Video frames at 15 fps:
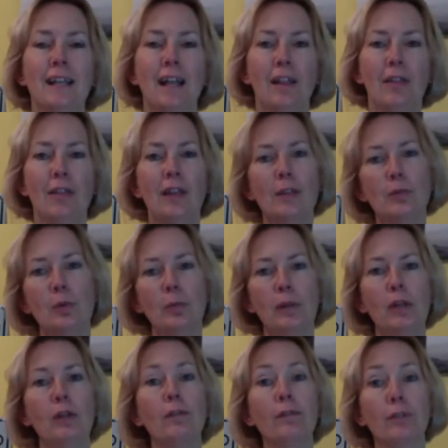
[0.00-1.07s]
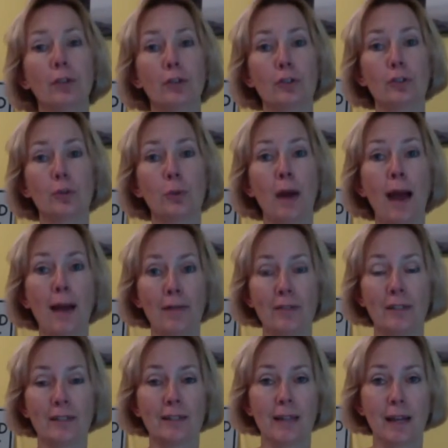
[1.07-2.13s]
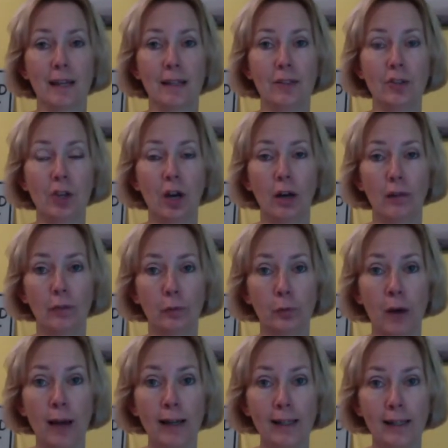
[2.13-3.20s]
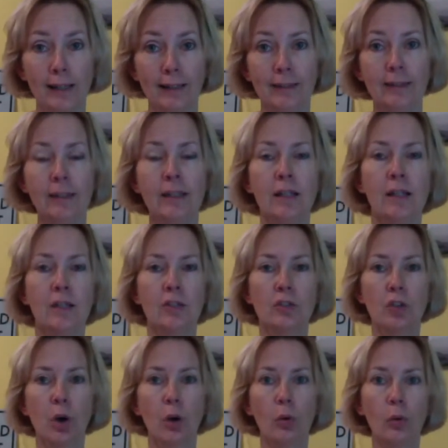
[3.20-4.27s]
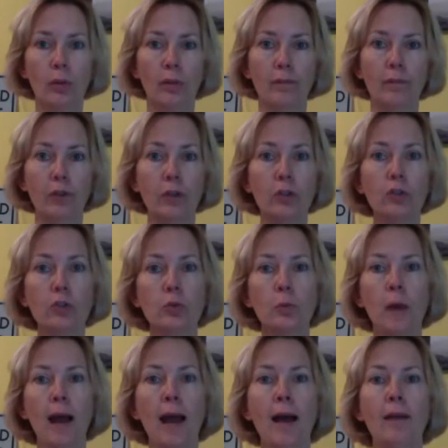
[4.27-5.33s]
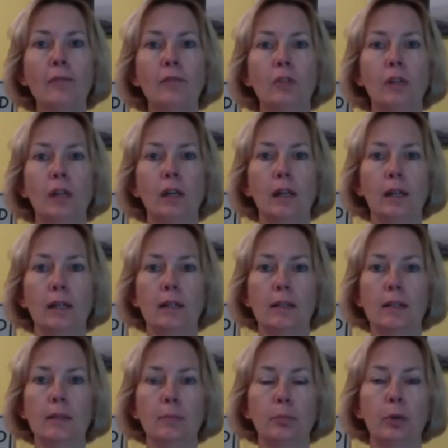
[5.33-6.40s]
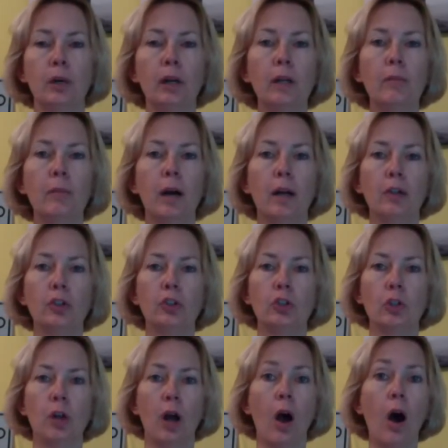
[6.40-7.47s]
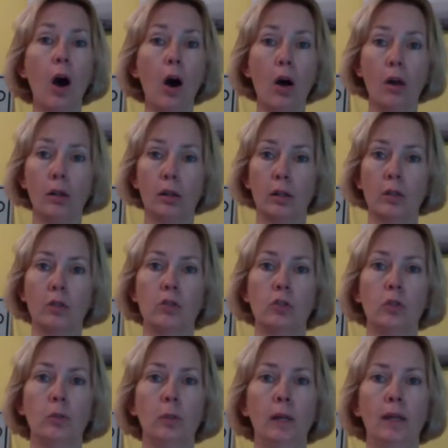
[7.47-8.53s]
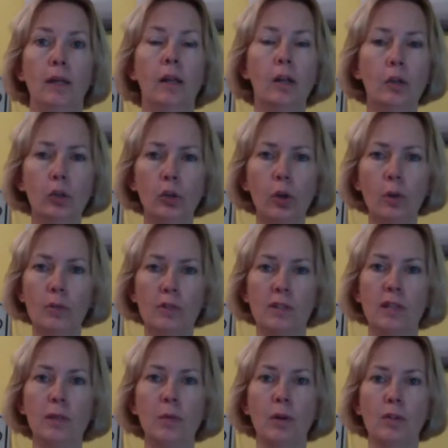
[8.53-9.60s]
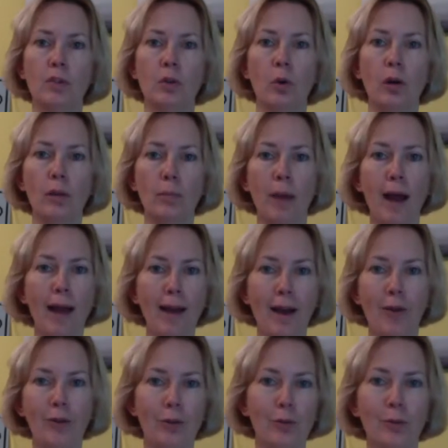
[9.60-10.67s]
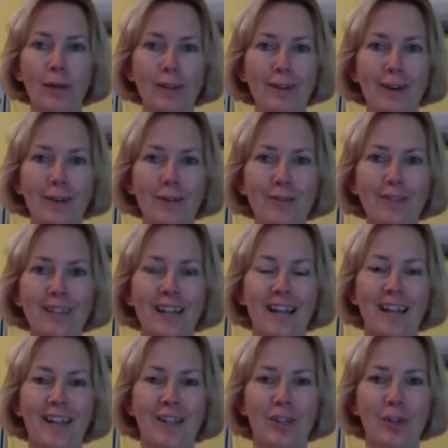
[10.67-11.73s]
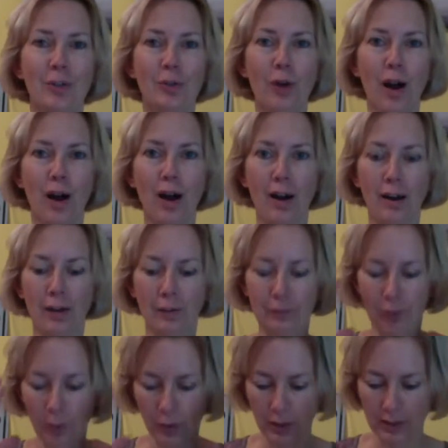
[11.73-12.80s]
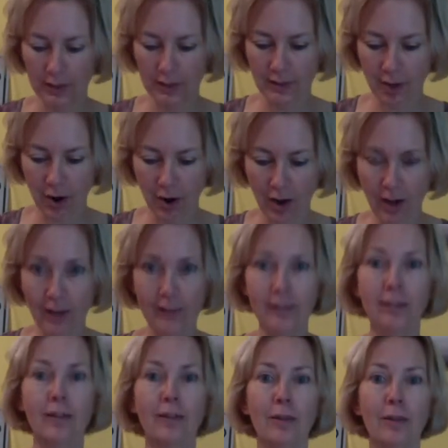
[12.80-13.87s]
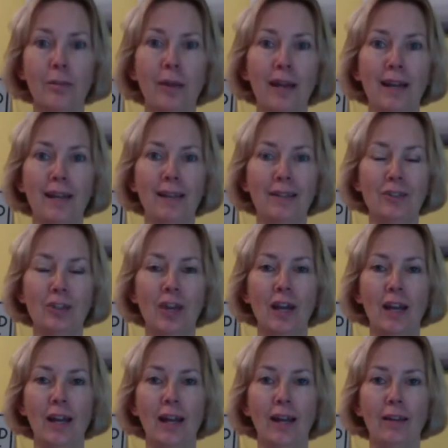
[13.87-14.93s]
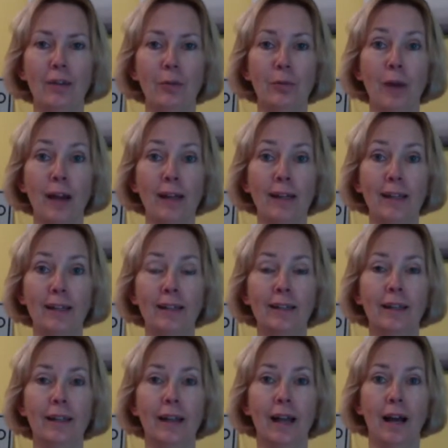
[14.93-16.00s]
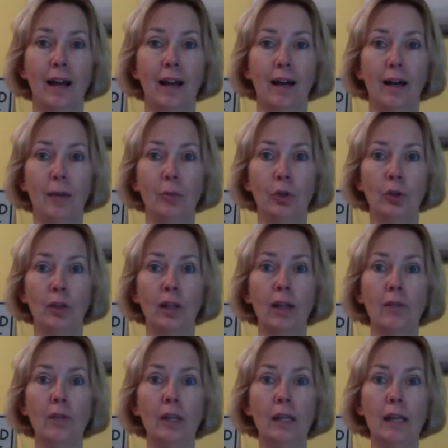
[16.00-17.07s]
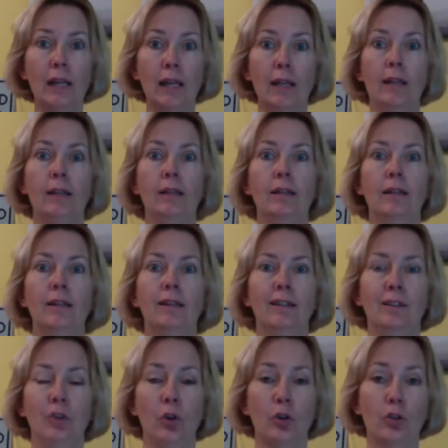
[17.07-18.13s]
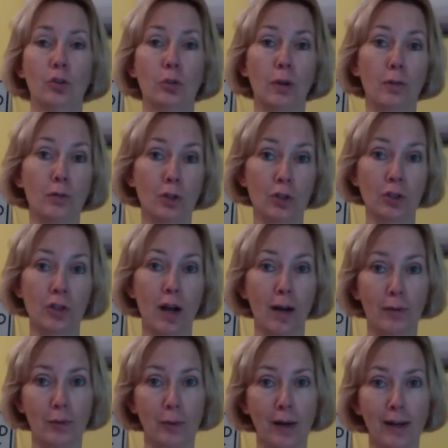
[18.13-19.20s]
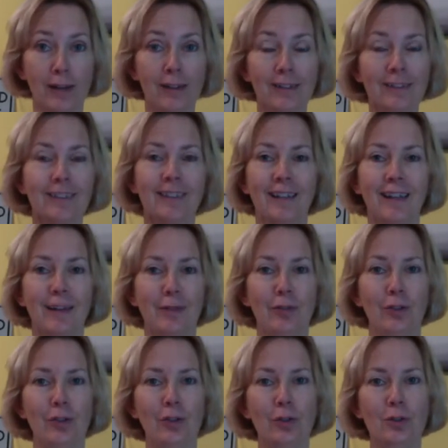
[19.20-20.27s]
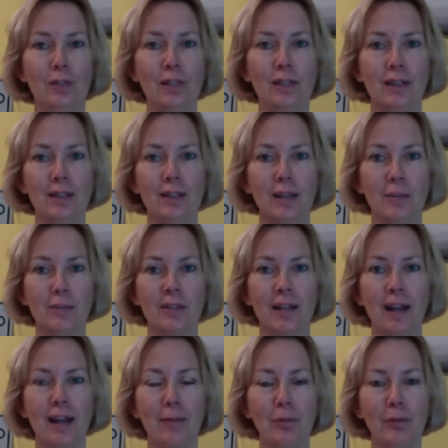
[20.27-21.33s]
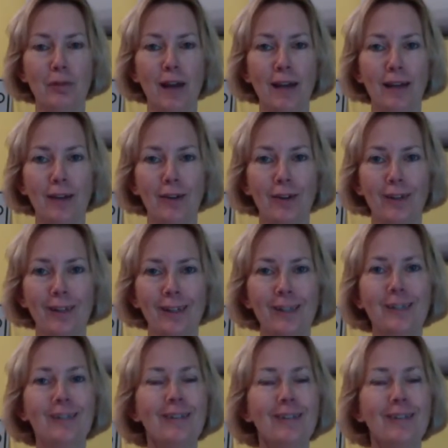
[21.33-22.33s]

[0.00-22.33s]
This would be your first draft stage of writing. So the first draft is pretty much all-consuming. You don't see what's going by out your window. You are focused on the page and the writing. You're living in your Scrivener software, if you're using the tips that I provided earlier.